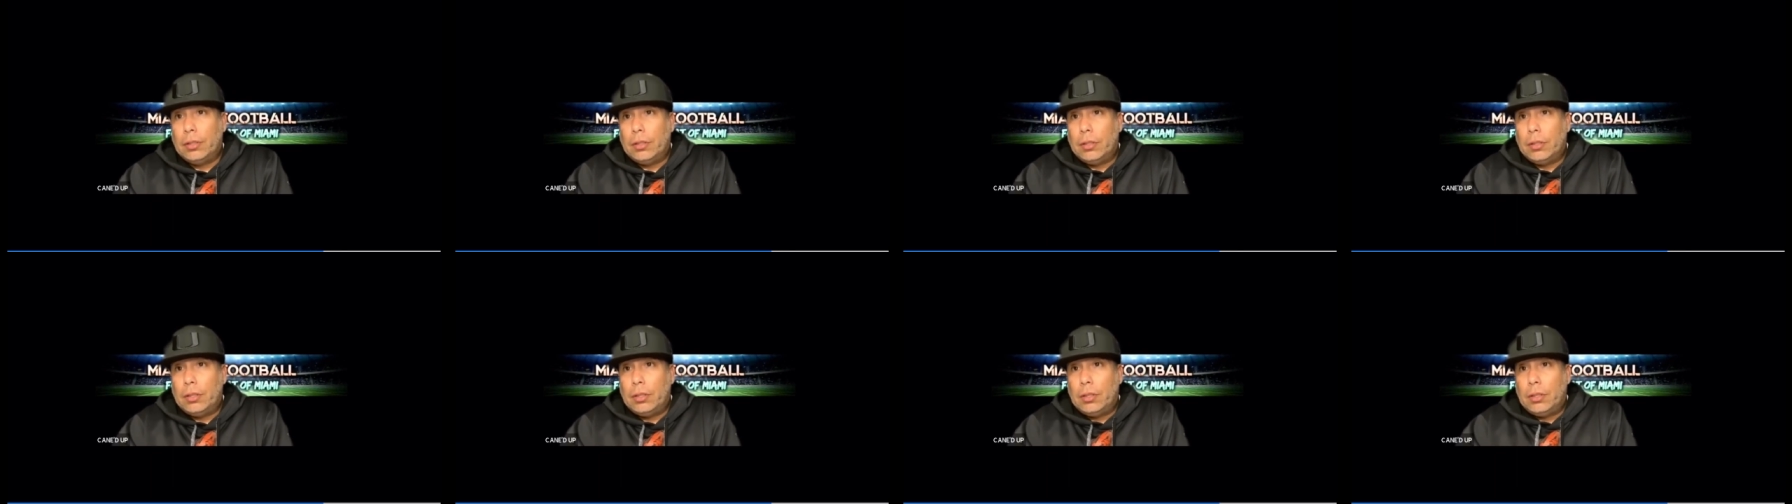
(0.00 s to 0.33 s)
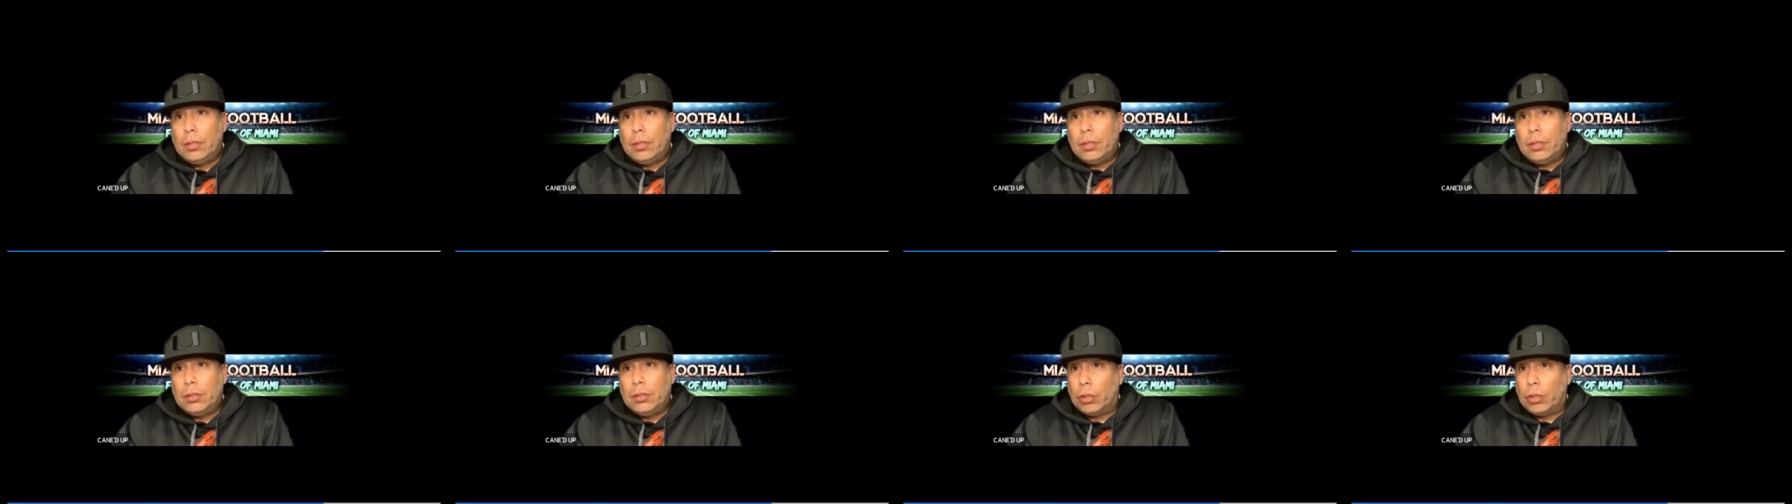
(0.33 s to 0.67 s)

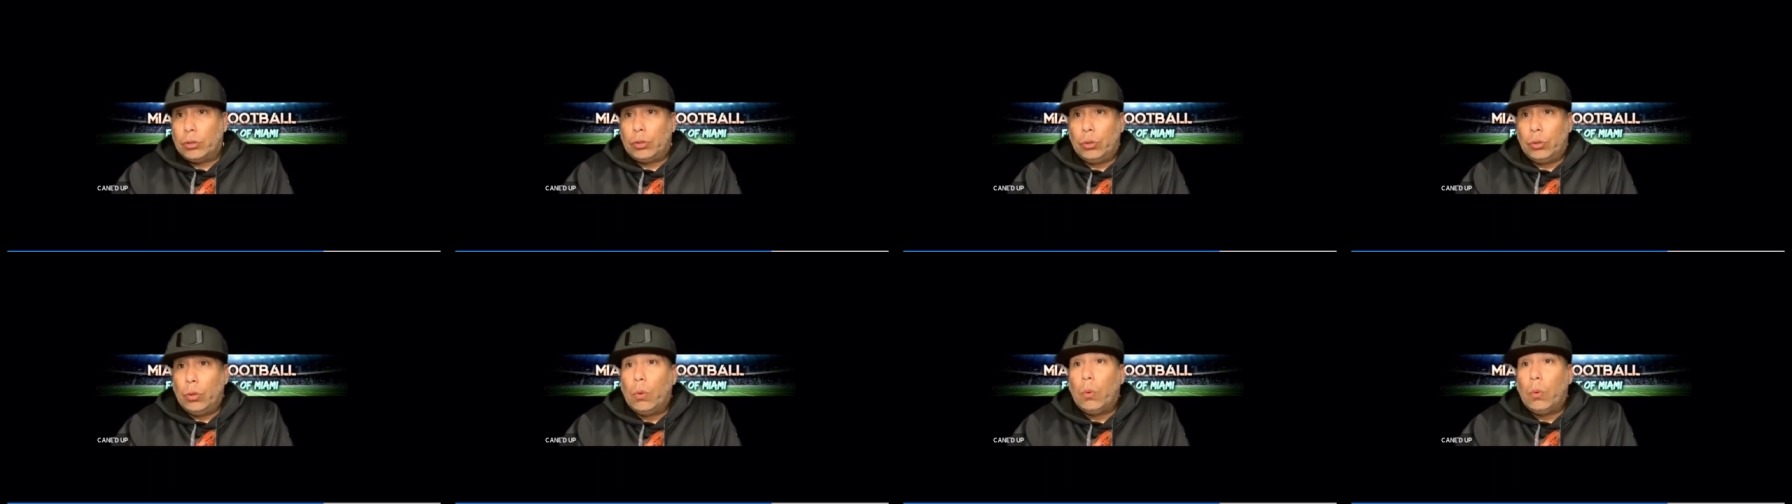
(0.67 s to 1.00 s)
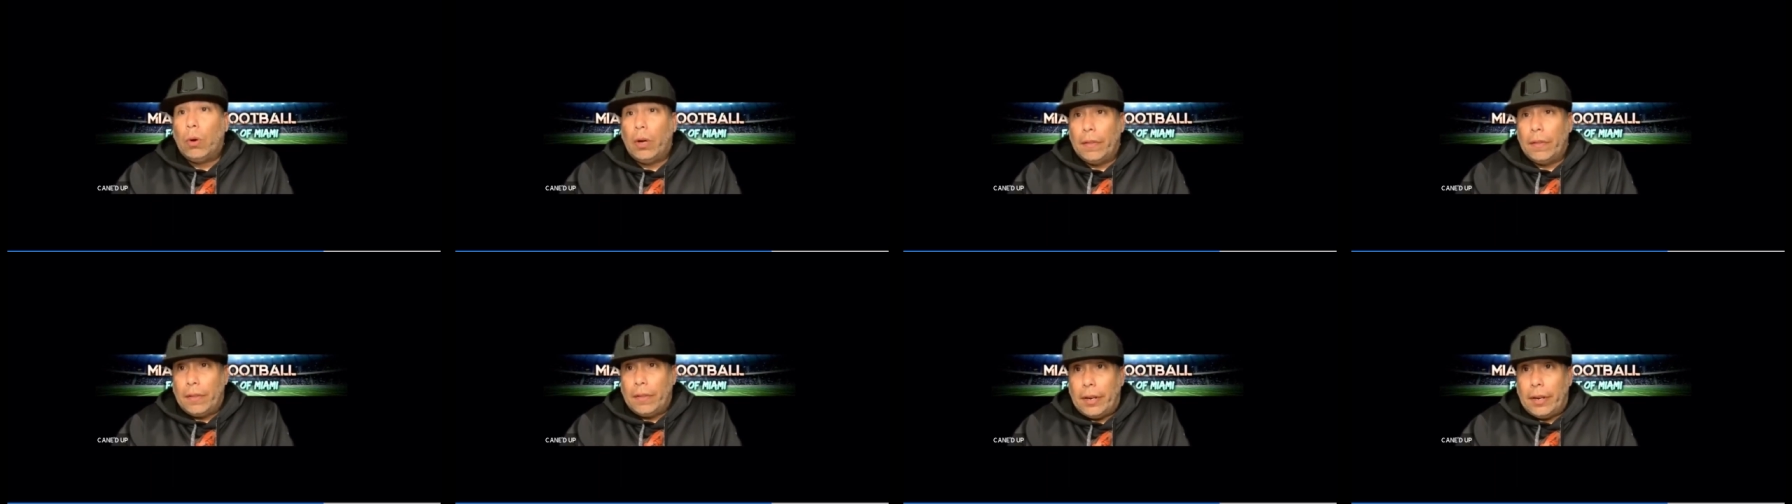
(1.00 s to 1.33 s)
So two to one
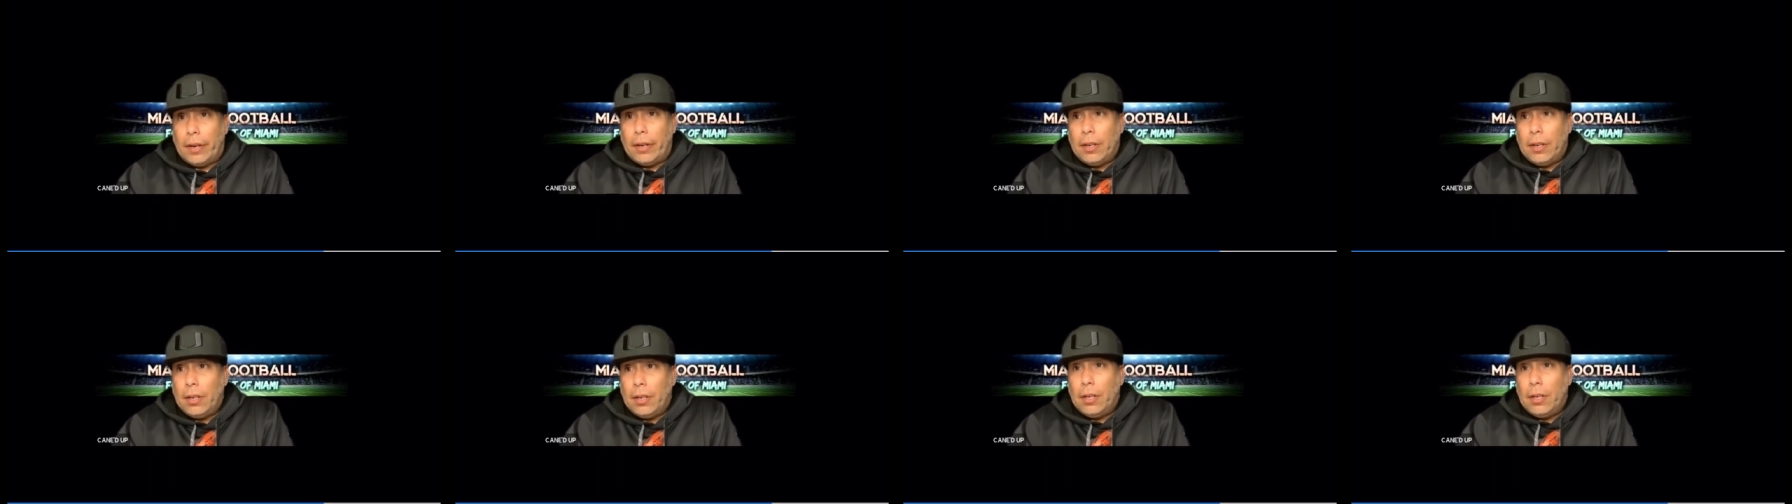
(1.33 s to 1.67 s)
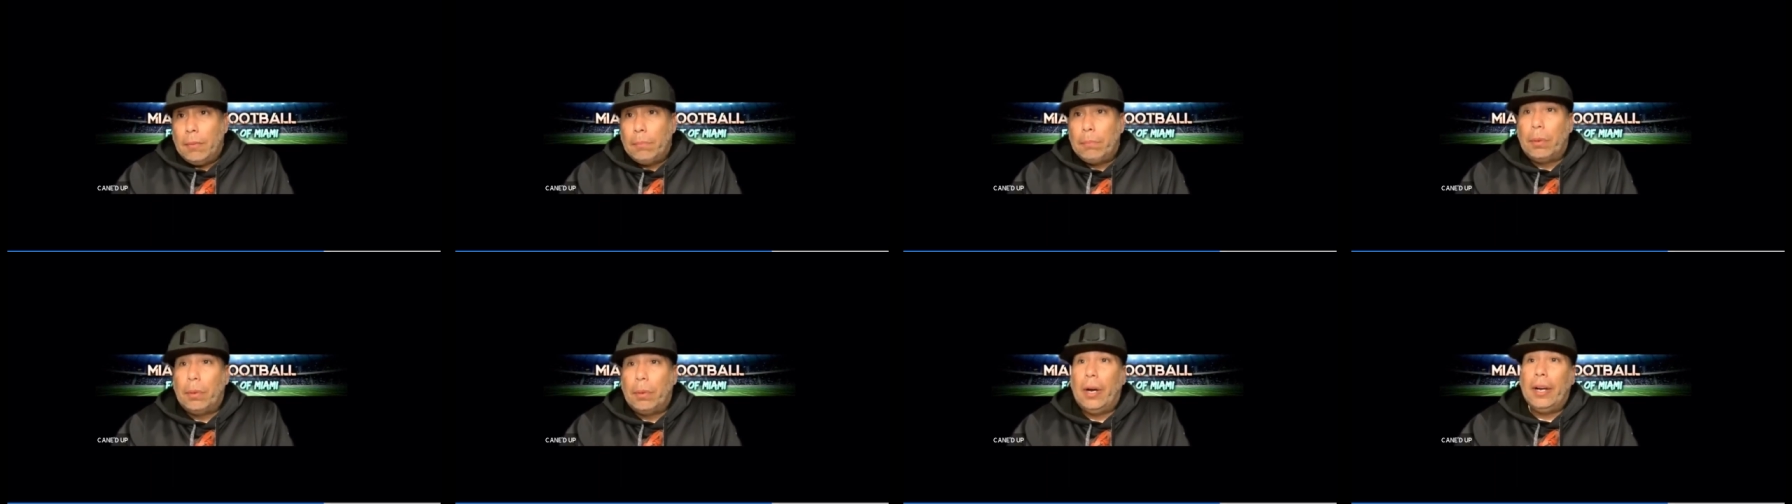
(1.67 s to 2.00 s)
there.
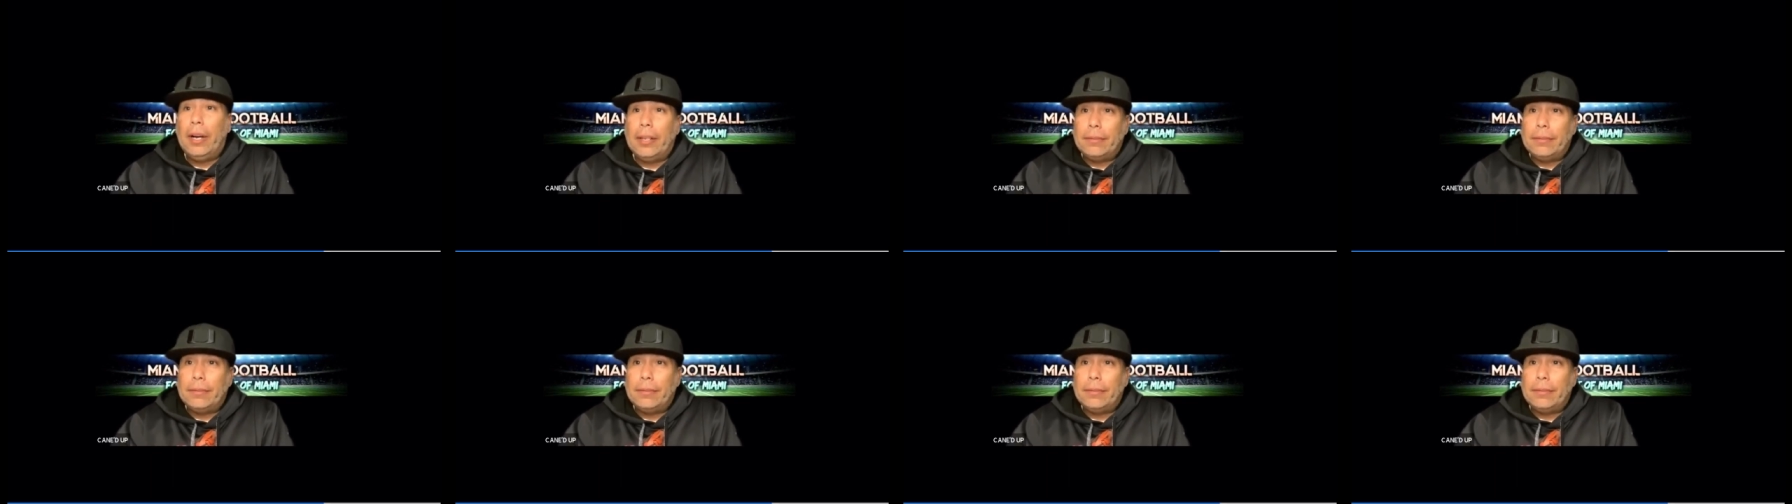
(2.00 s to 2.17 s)
But